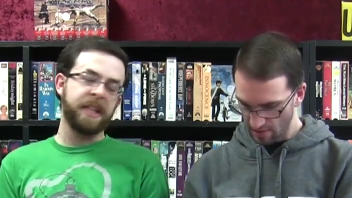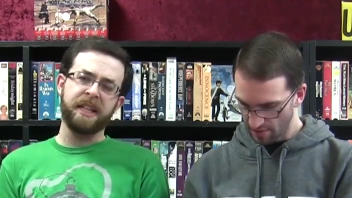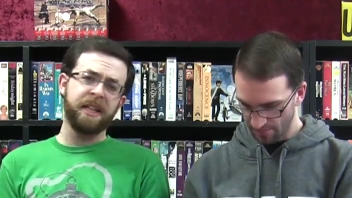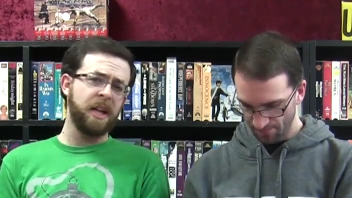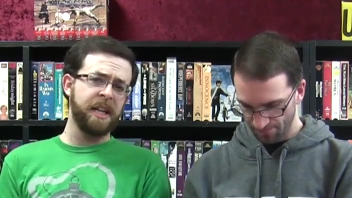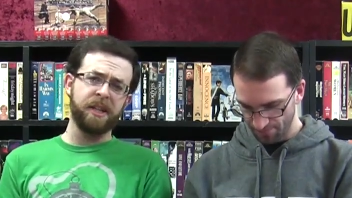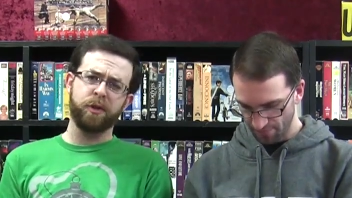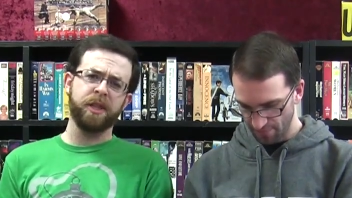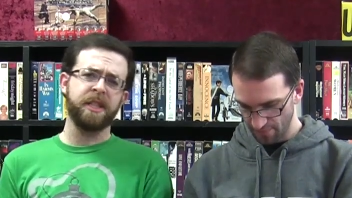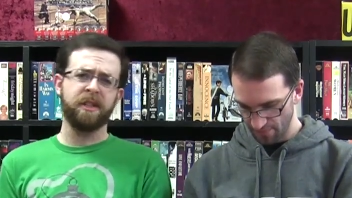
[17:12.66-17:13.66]
Speaker 1: like that. They had a lot of
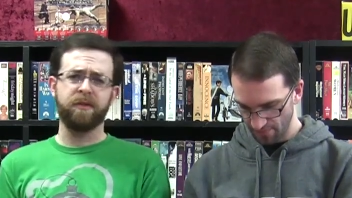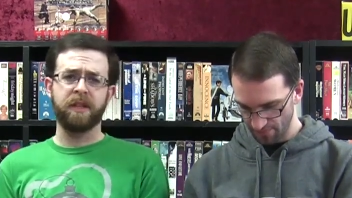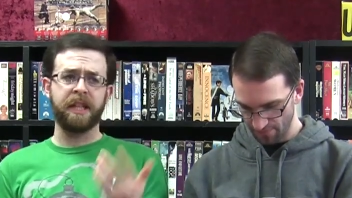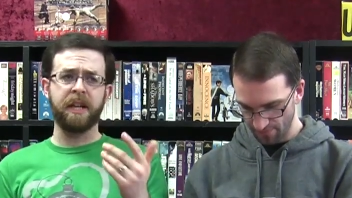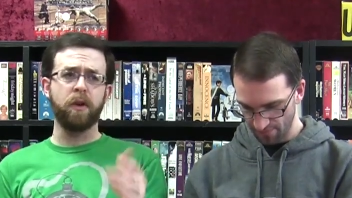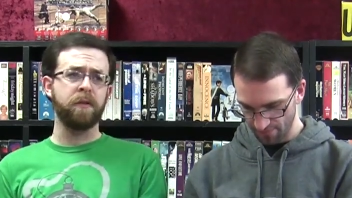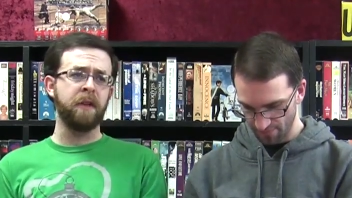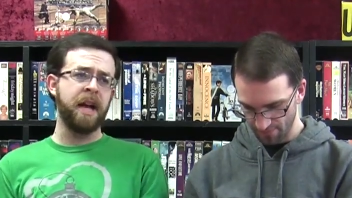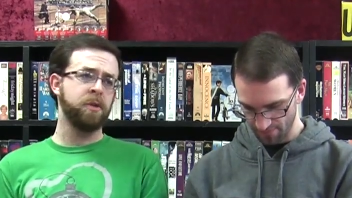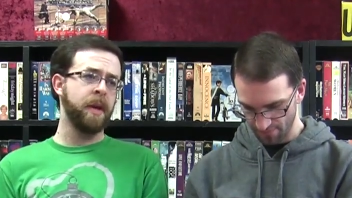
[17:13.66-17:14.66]
interesting stuff like that. All the
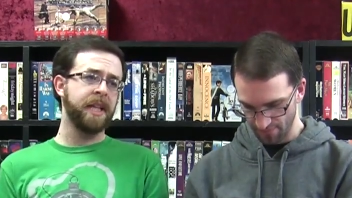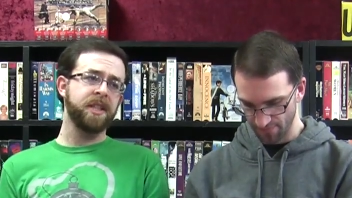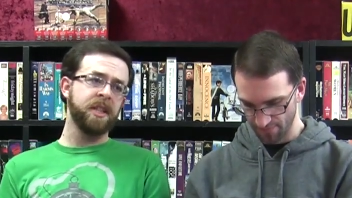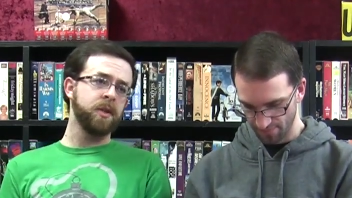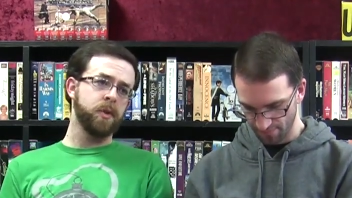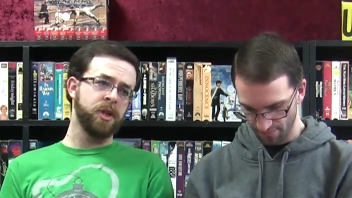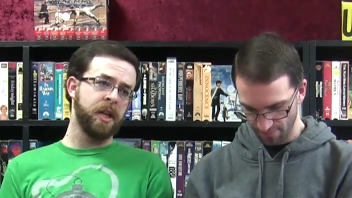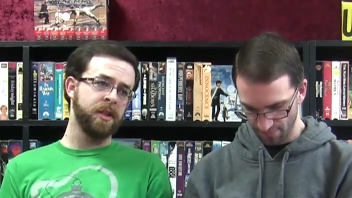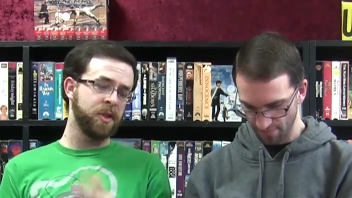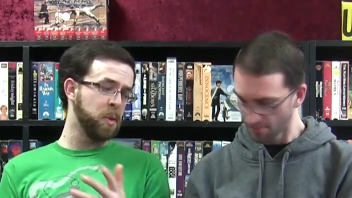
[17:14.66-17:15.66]
flashback scenes were
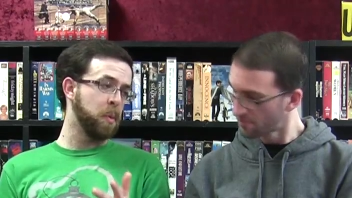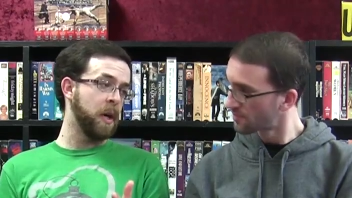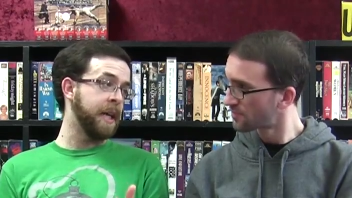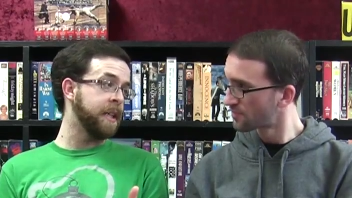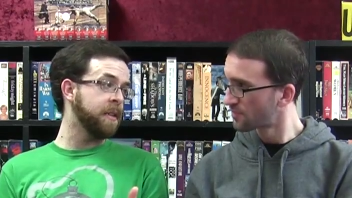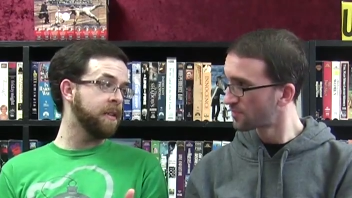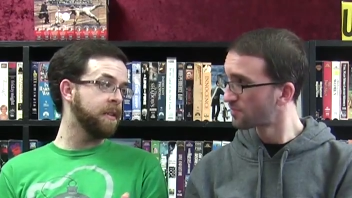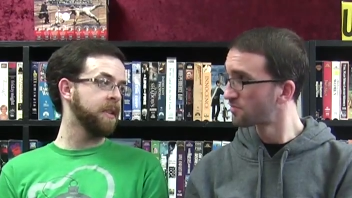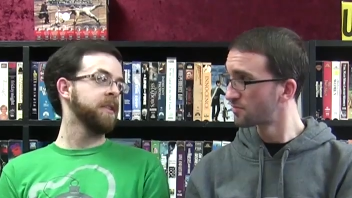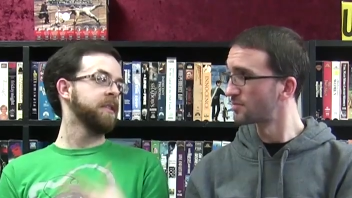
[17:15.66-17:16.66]
shot in Super 8
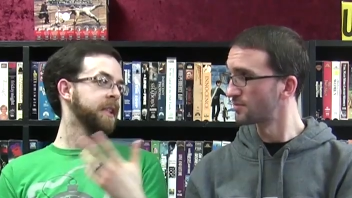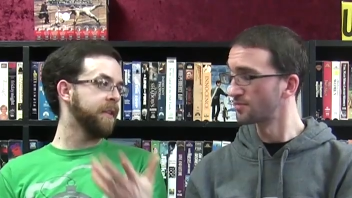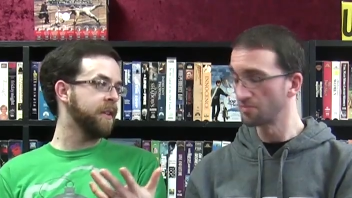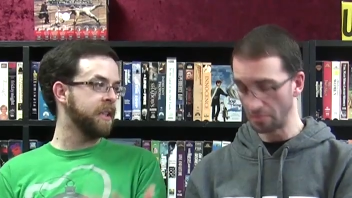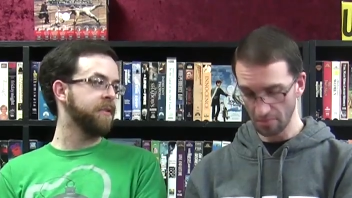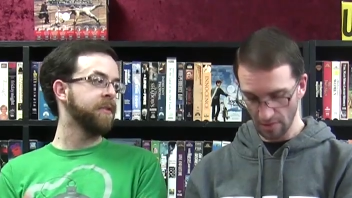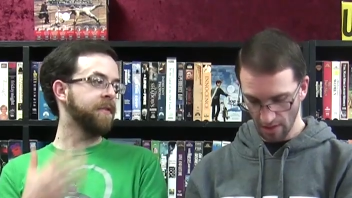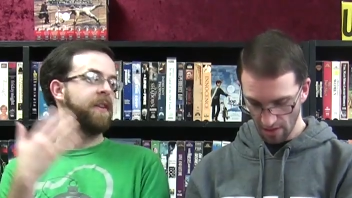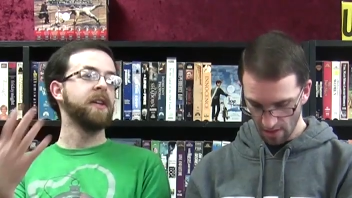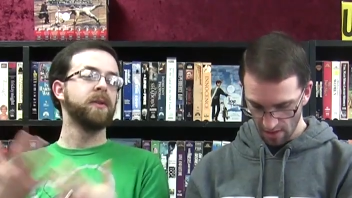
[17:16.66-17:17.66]
to give it a different
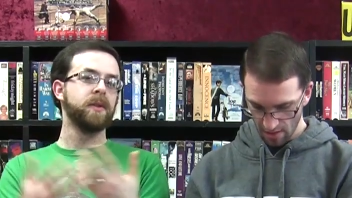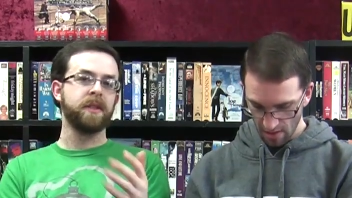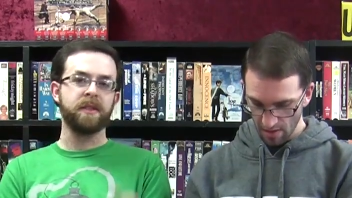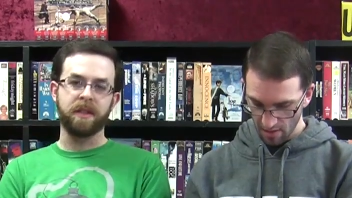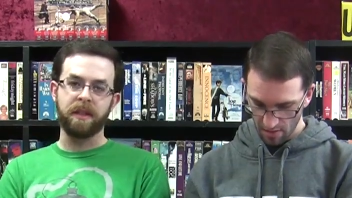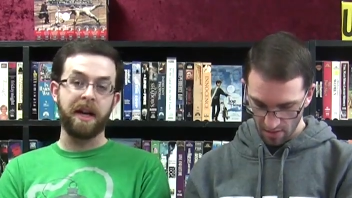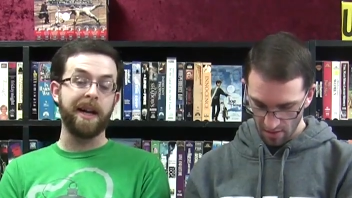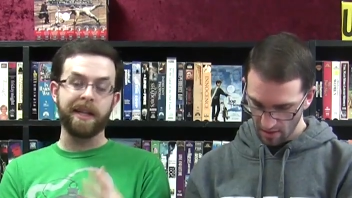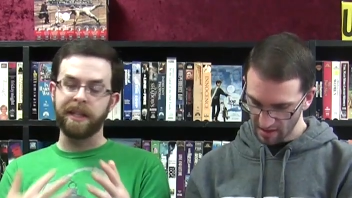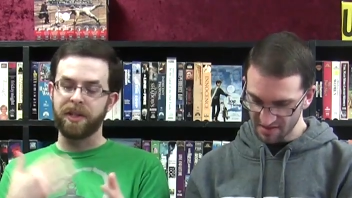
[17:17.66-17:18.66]
feel. There's a
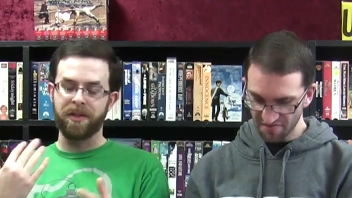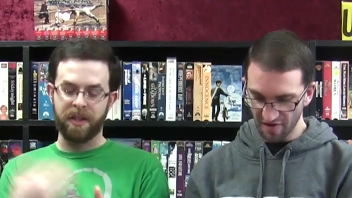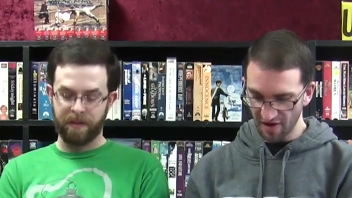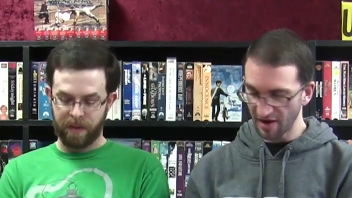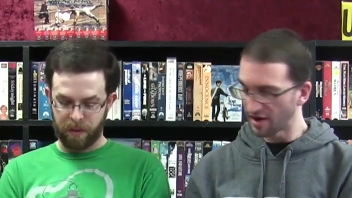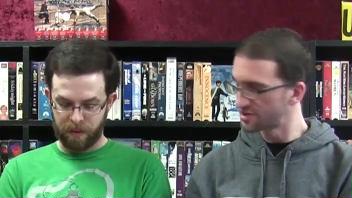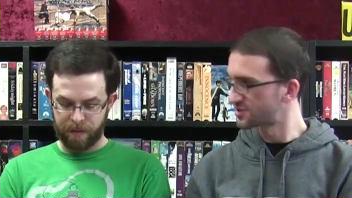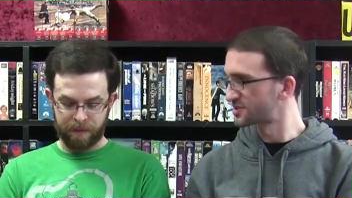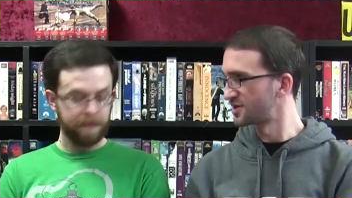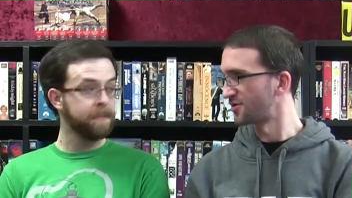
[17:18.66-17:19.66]
lot.
Speaker 2: he's a very
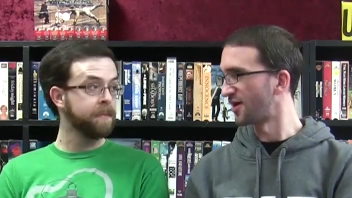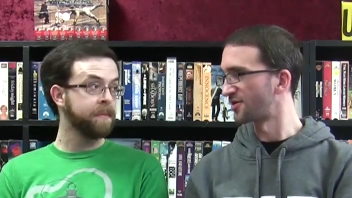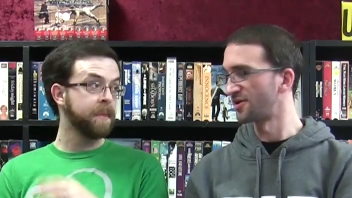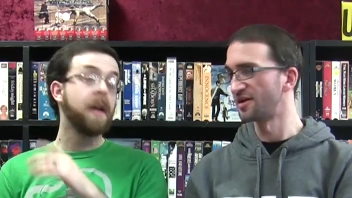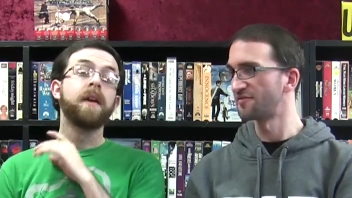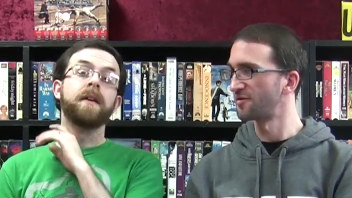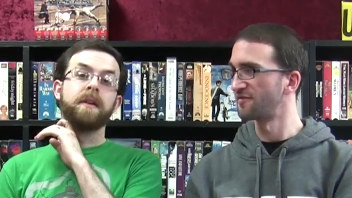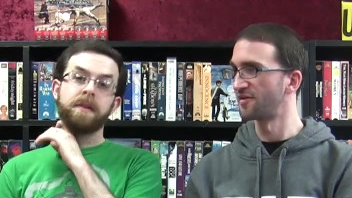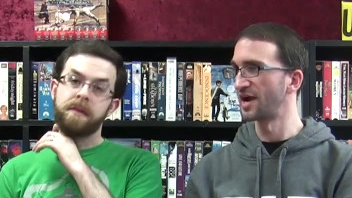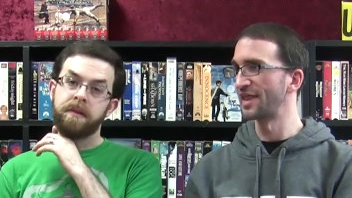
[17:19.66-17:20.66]
interesting director. He's
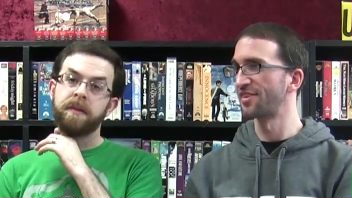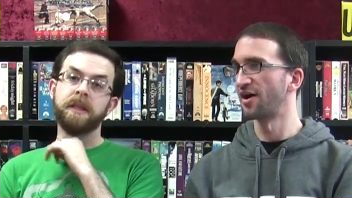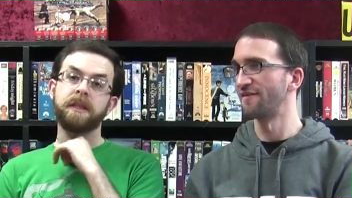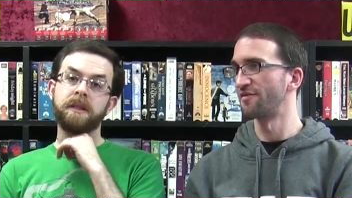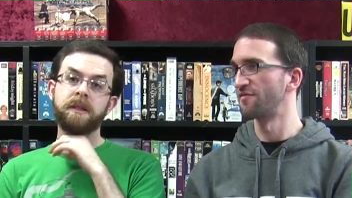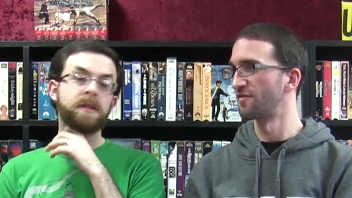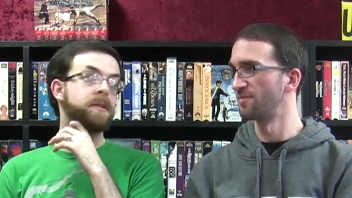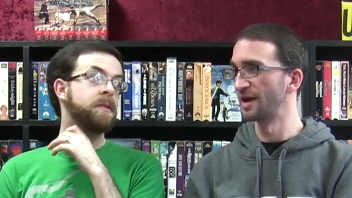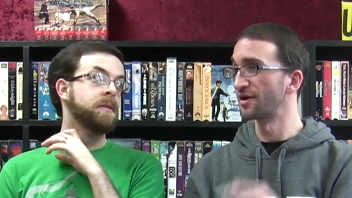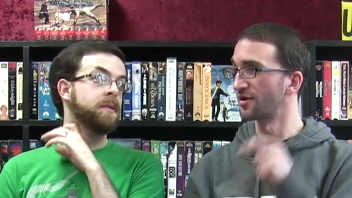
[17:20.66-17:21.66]
definitely a very thoughtful
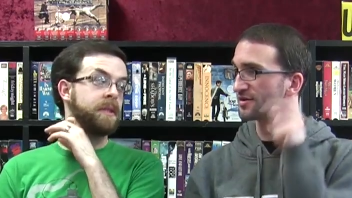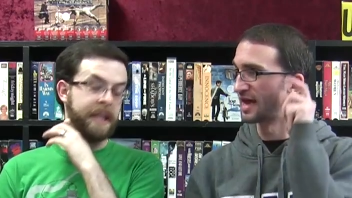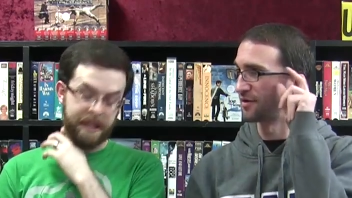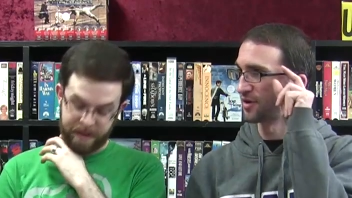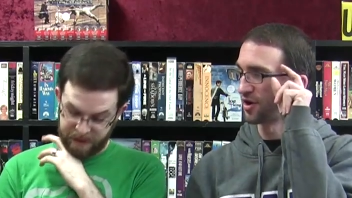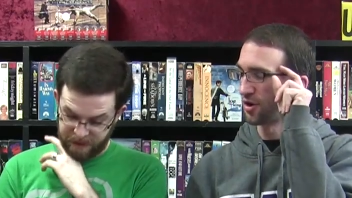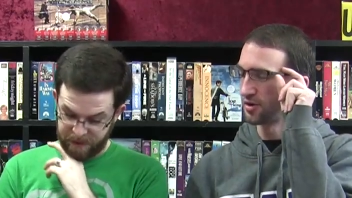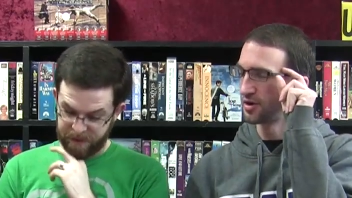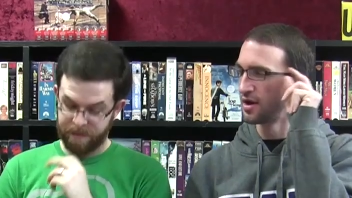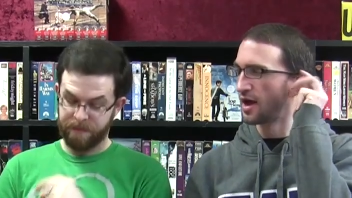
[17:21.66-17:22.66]
filmmaker in that yes.
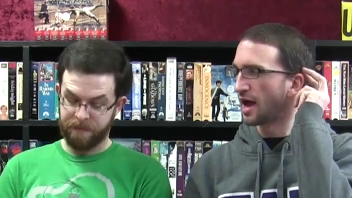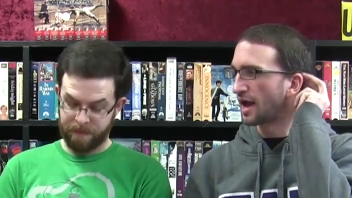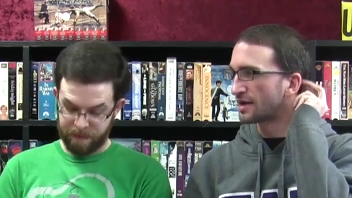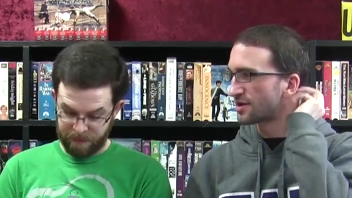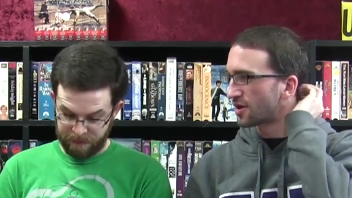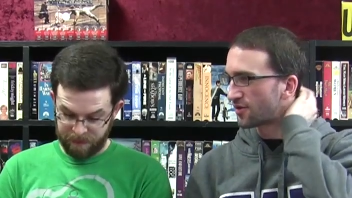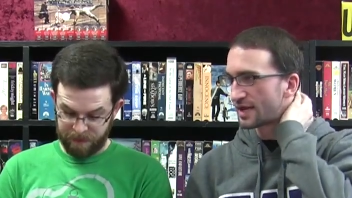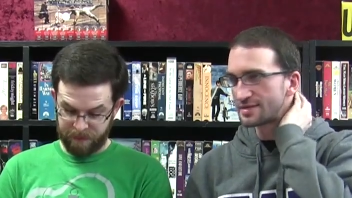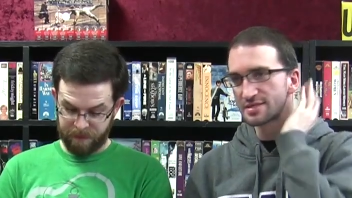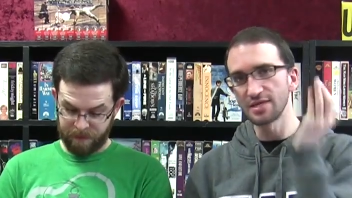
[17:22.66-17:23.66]
regard. And you know,
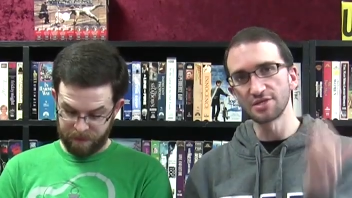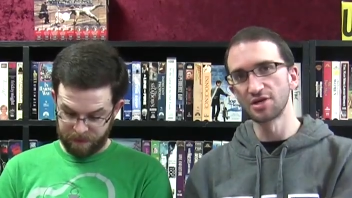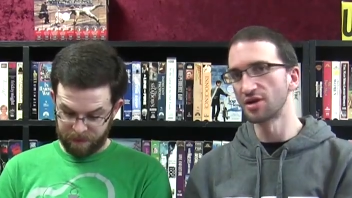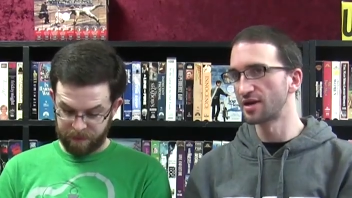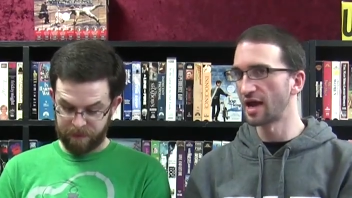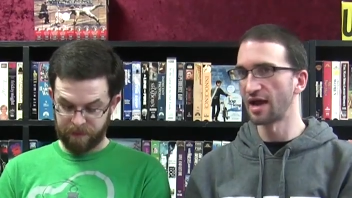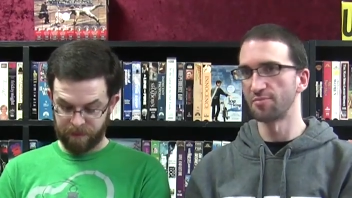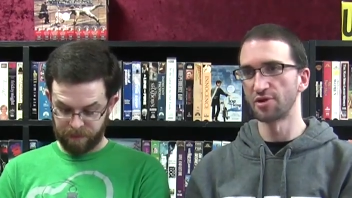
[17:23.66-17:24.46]
he's such a good guy at